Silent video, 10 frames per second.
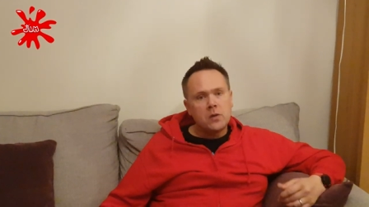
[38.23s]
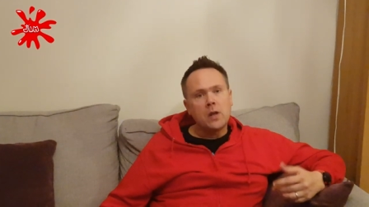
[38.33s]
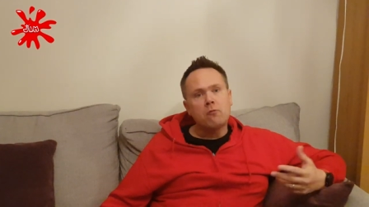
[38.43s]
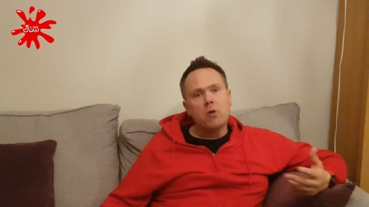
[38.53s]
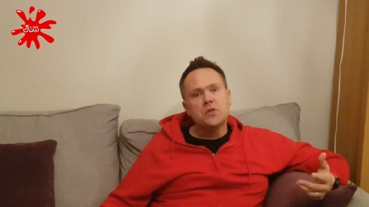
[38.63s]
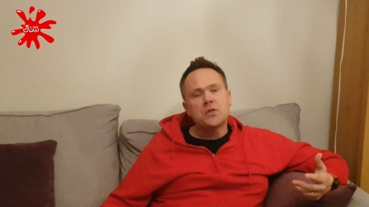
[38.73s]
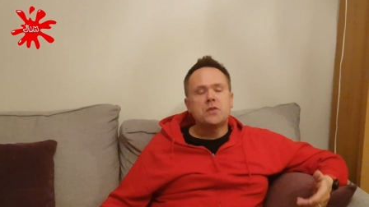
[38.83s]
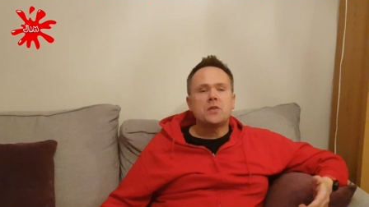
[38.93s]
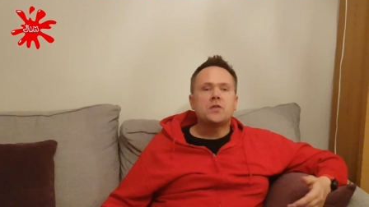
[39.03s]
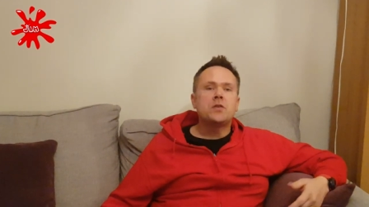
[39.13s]
Now,
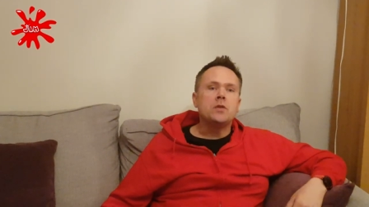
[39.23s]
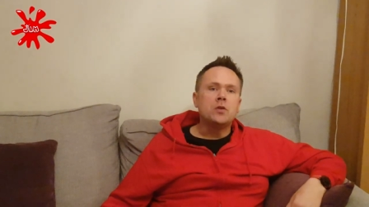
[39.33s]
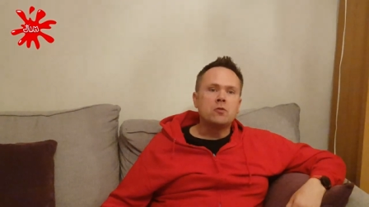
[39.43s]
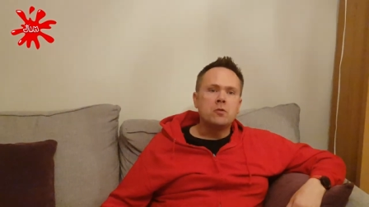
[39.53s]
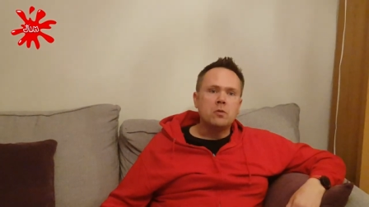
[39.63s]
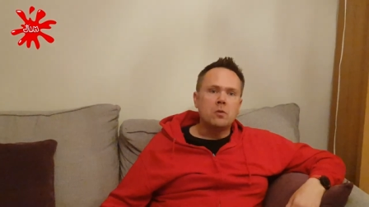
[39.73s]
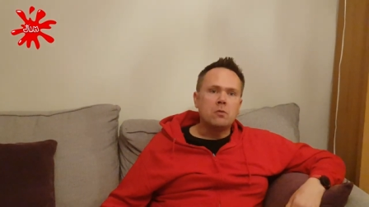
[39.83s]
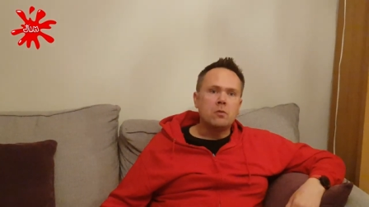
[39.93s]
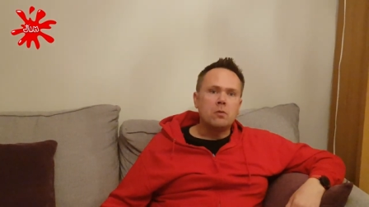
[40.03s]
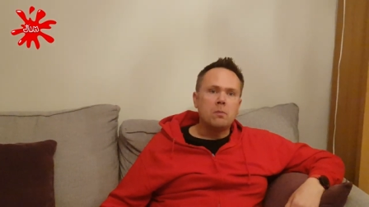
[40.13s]
righteousness, you
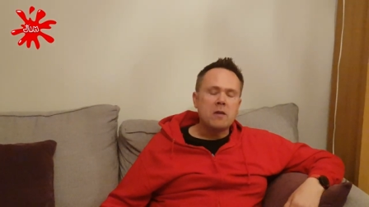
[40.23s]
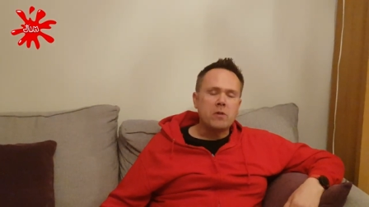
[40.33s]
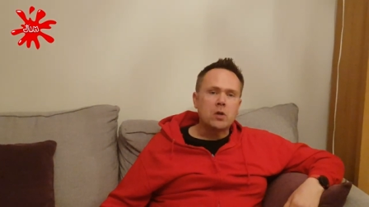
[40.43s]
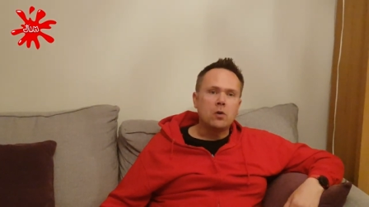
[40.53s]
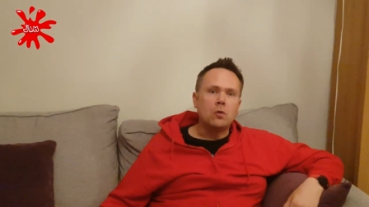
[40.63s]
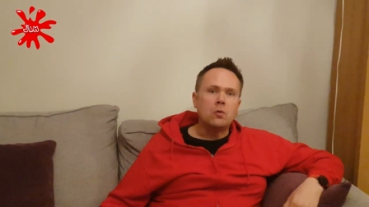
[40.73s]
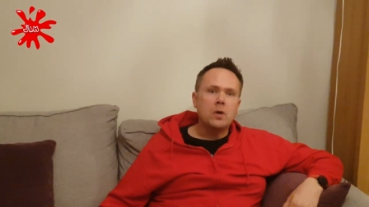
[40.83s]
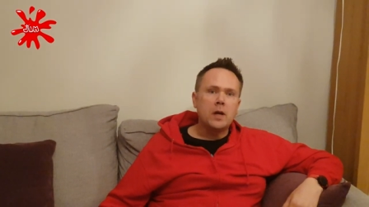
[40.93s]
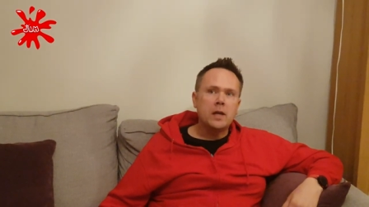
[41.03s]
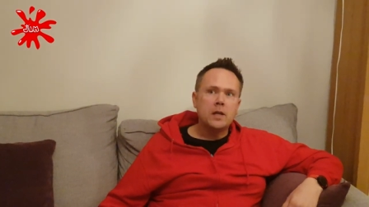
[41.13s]
may
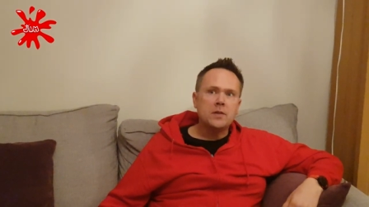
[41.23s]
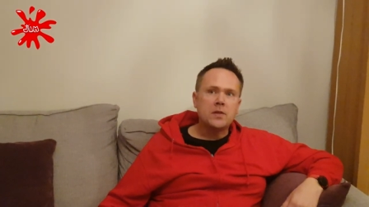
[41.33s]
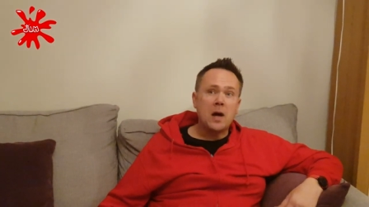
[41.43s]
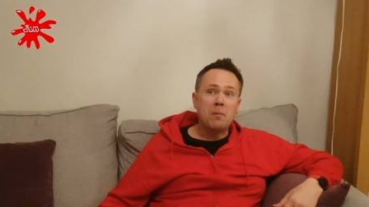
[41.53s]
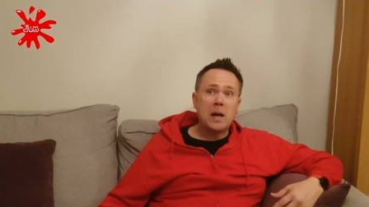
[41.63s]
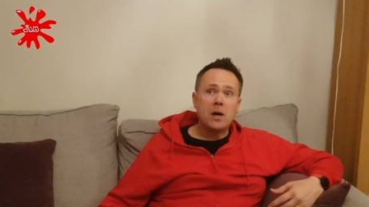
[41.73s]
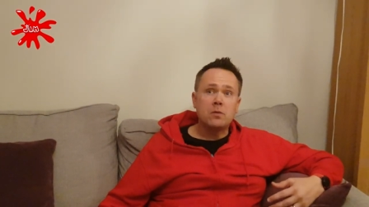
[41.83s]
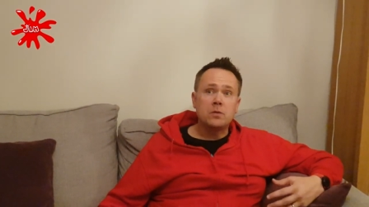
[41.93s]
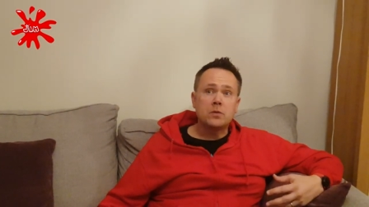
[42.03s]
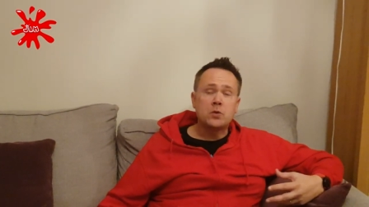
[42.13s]
recall, is
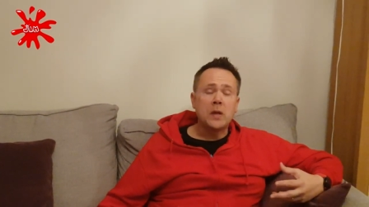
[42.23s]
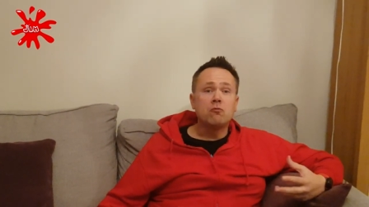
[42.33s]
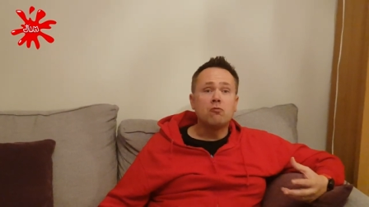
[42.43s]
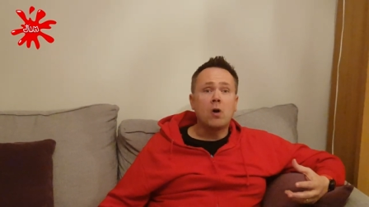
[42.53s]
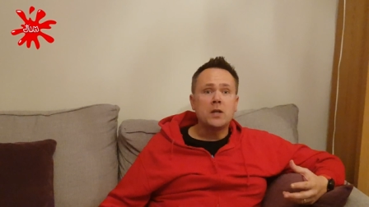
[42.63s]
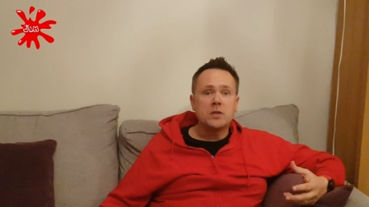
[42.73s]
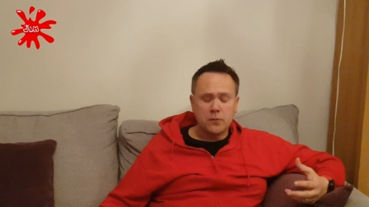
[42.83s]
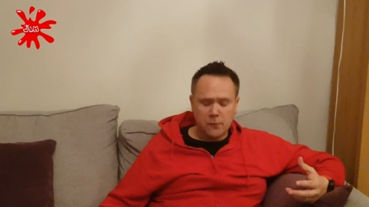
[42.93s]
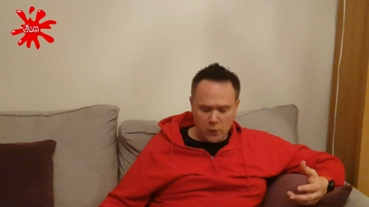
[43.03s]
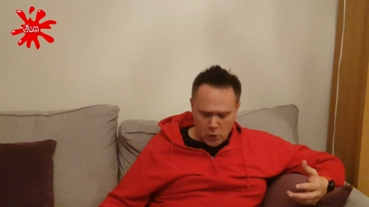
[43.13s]
about doing right
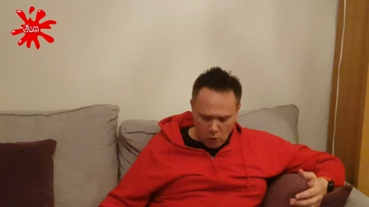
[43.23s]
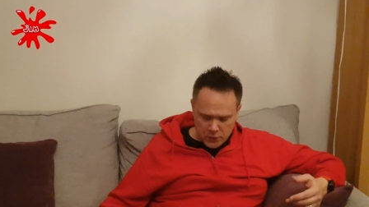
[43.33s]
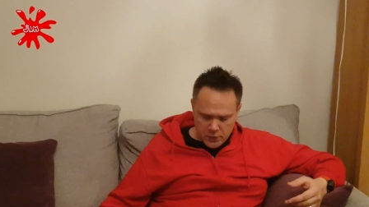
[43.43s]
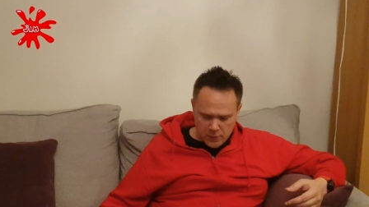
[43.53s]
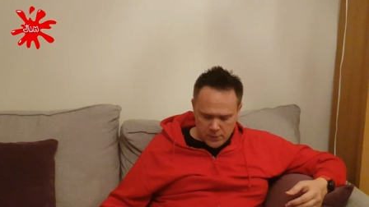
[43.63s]
for God.